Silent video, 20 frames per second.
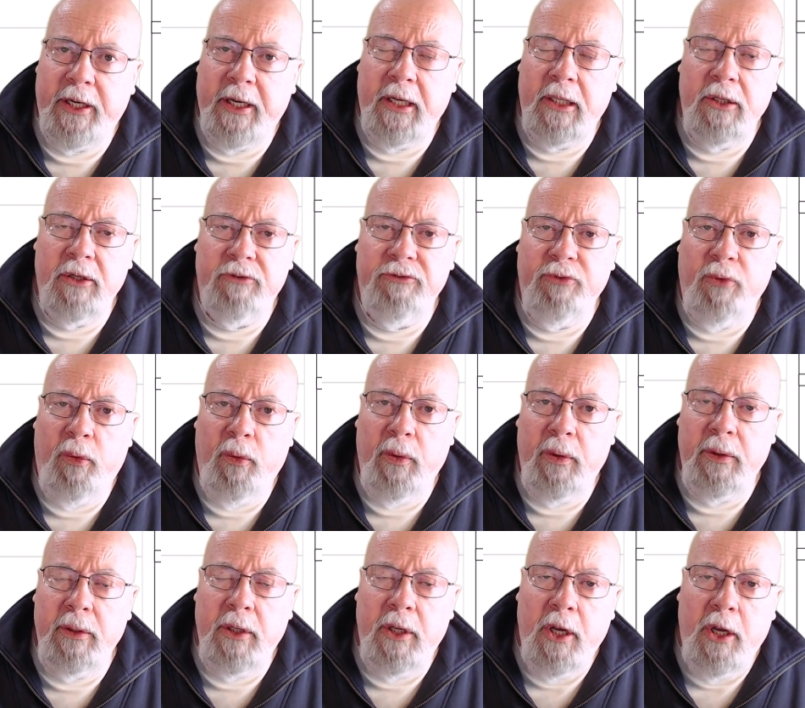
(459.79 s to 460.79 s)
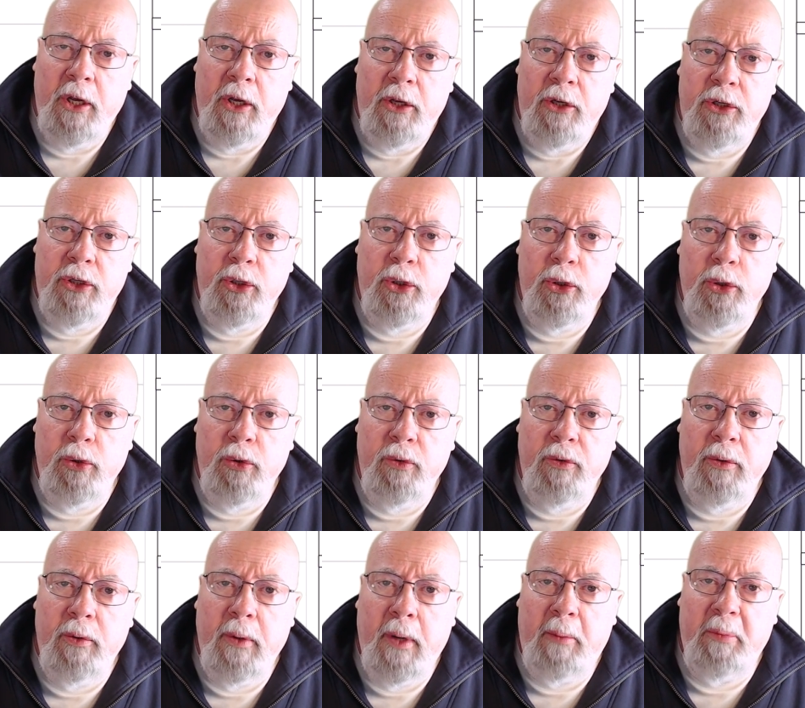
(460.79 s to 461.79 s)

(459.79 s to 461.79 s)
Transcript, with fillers: I look forward to uh,